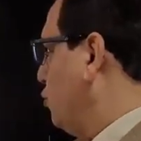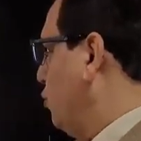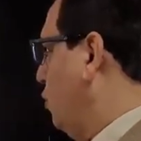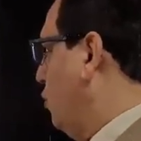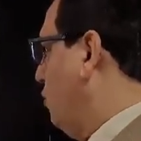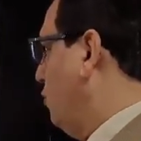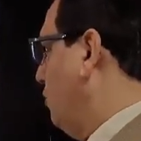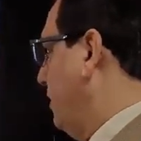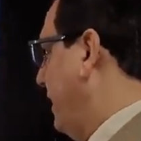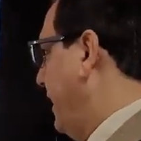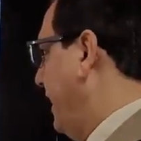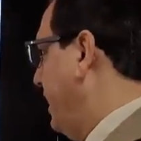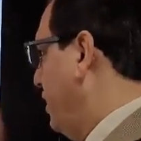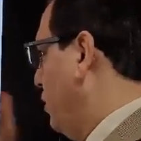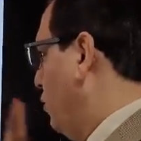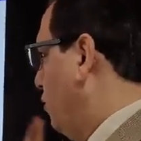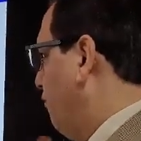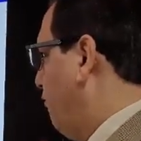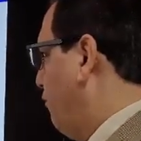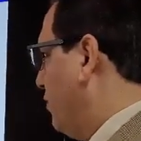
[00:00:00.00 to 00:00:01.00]
to go
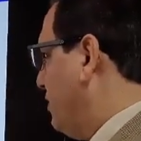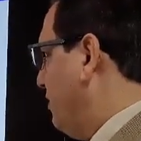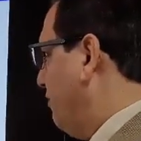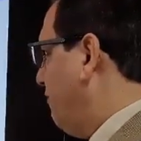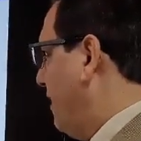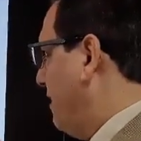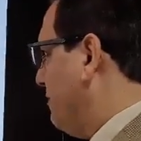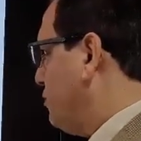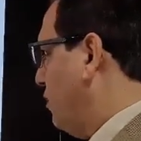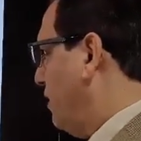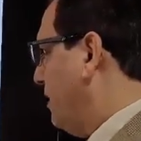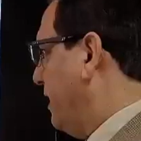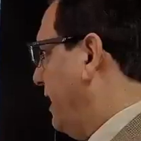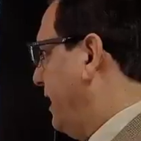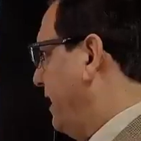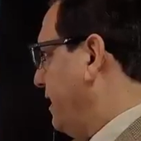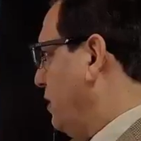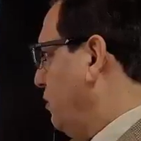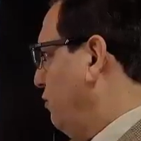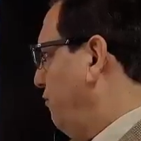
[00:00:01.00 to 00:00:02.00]
LAO 45. So on
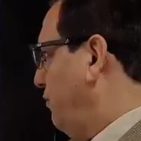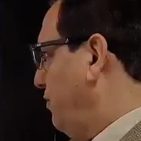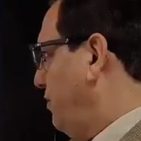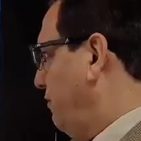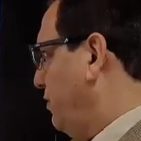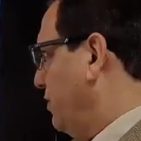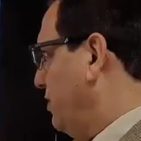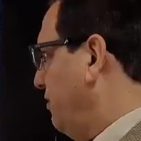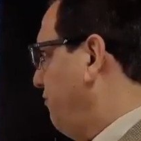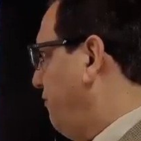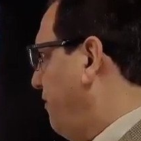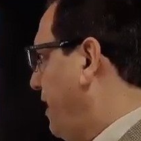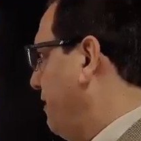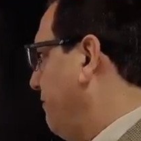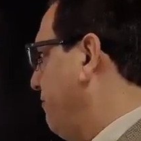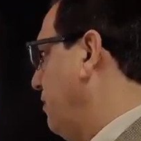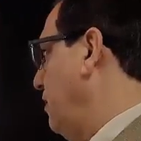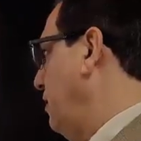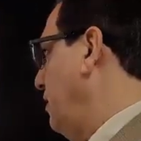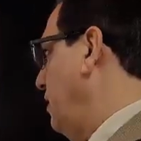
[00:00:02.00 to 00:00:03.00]
RAO
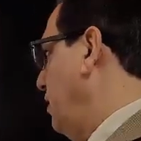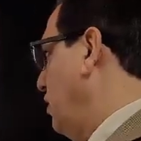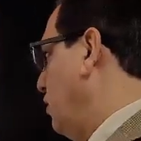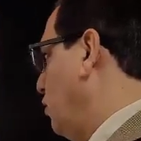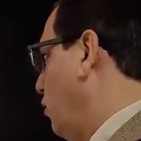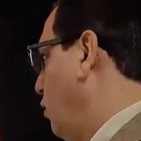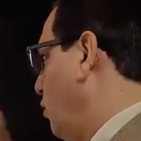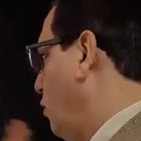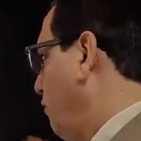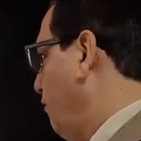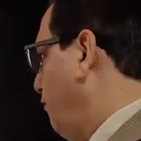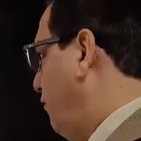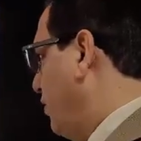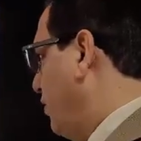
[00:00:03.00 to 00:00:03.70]
45, go